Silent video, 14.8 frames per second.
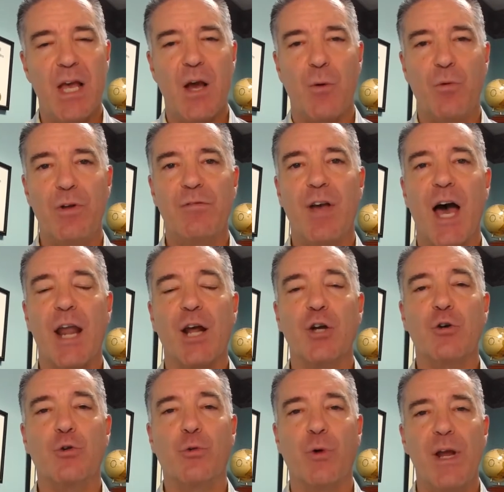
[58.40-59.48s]
we've got a
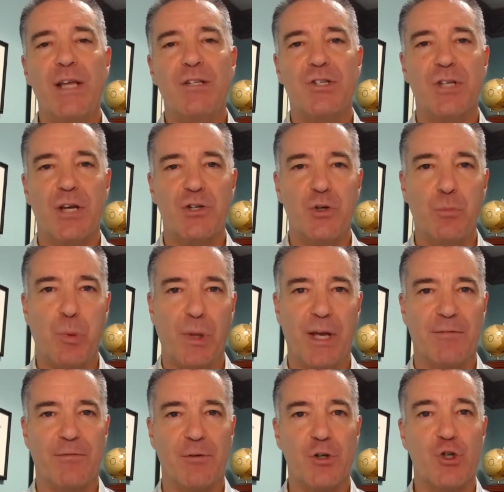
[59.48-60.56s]
great session
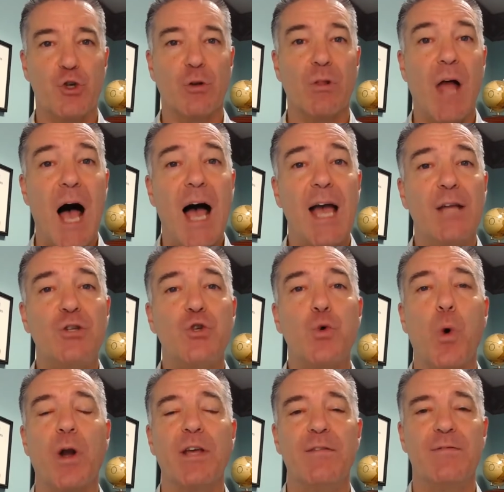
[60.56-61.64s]
planned for July
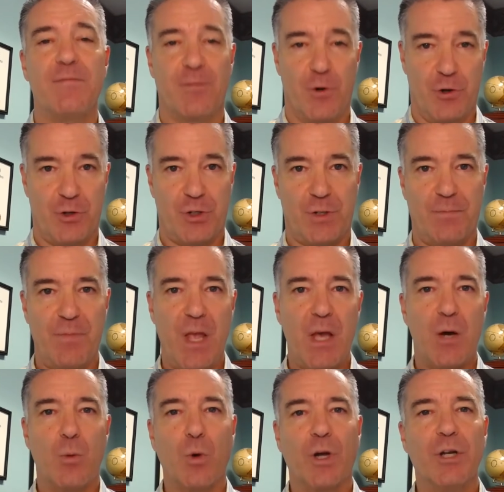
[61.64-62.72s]
21st.
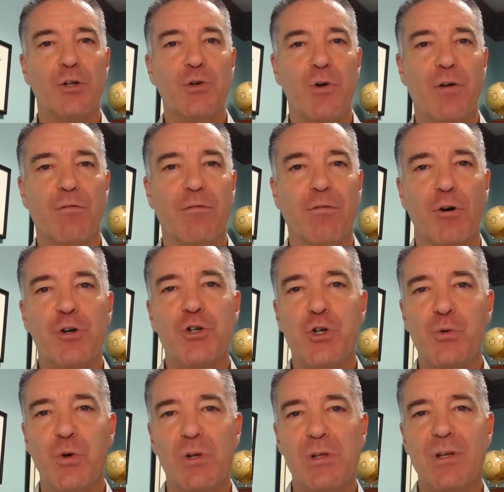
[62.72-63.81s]
We're going to do a
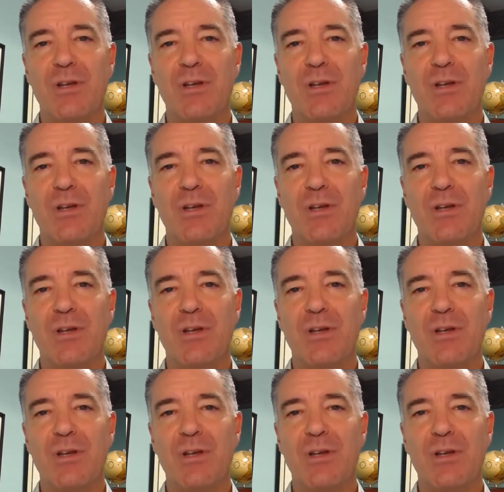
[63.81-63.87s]
virtual